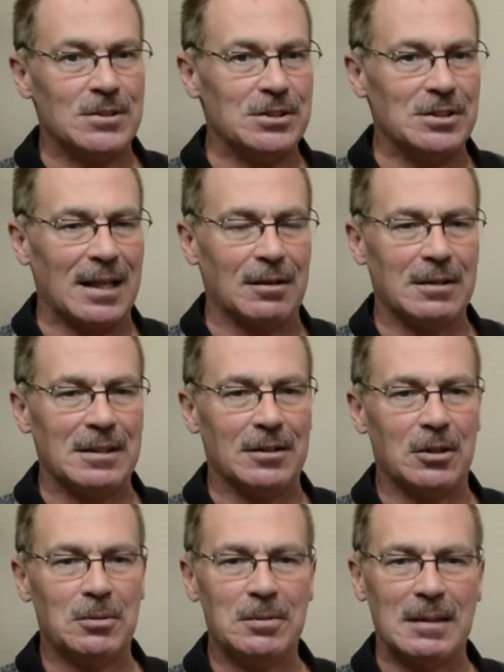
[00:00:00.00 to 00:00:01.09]
Geez, I don't
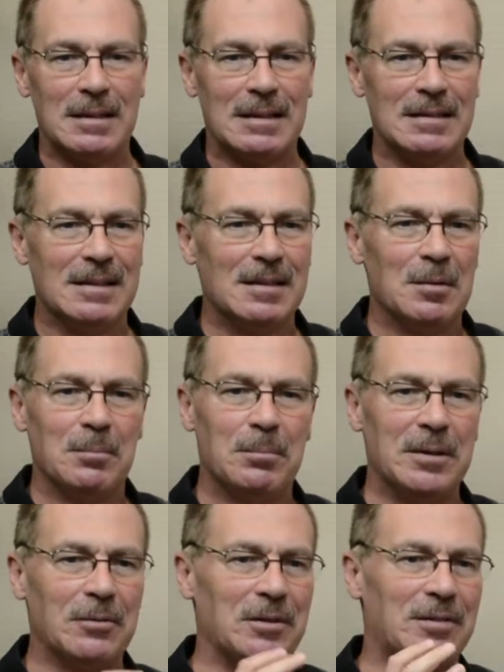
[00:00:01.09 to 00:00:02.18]
know.
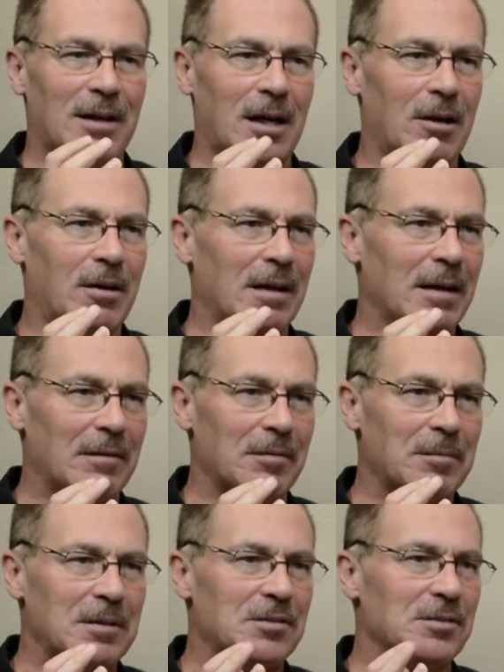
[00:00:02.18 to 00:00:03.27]
Being retired, I have
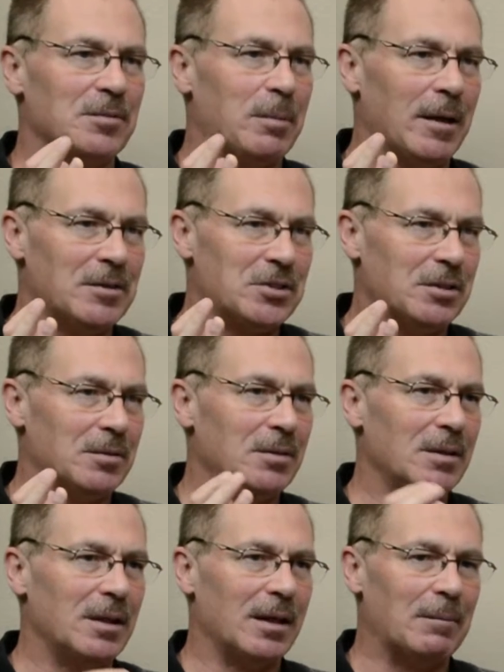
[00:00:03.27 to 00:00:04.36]
a decent pension,
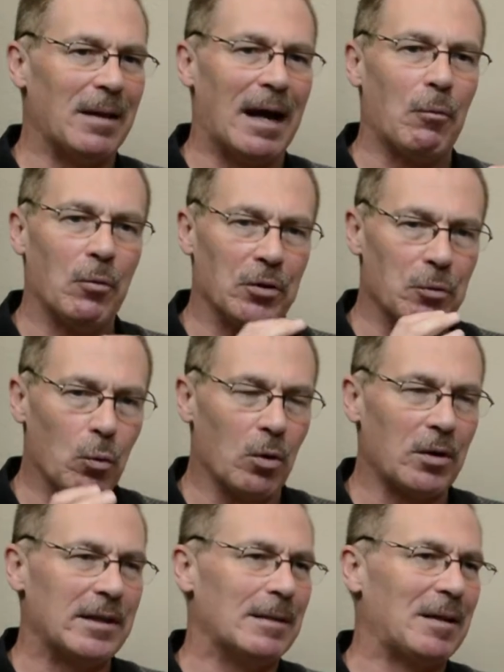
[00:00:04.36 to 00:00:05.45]
and I'm not really
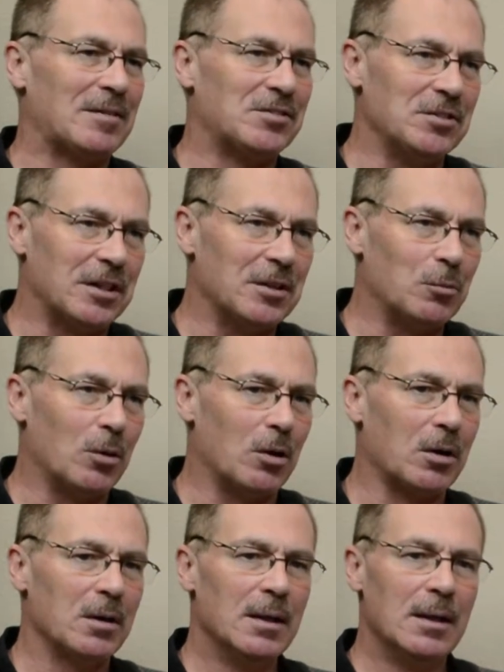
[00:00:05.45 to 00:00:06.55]
working. I'm not seeking
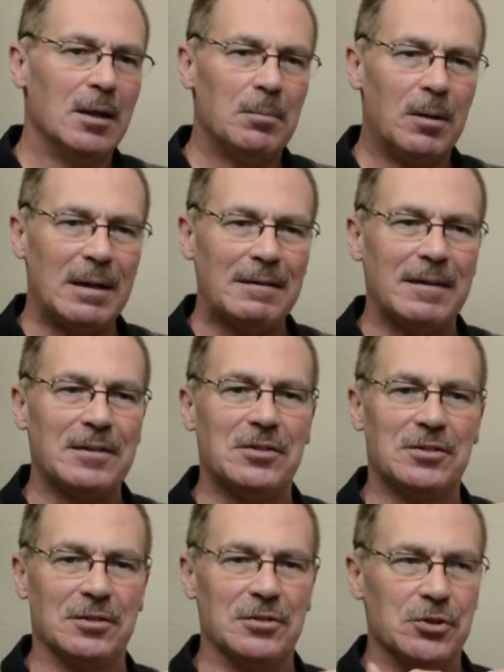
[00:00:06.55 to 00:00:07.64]
work, but I think
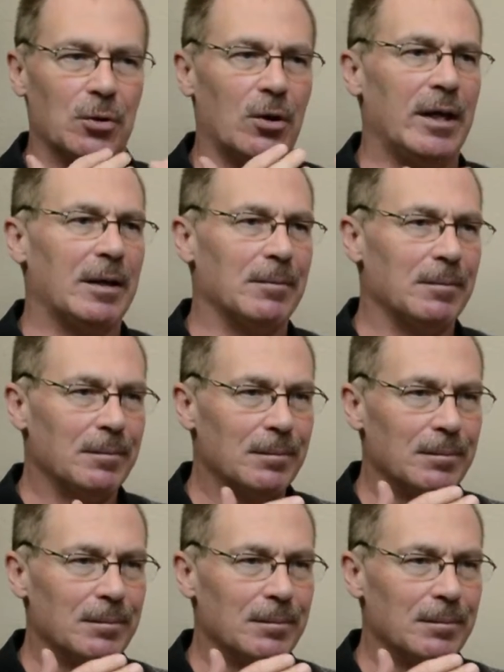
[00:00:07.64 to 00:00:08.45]
just enjoying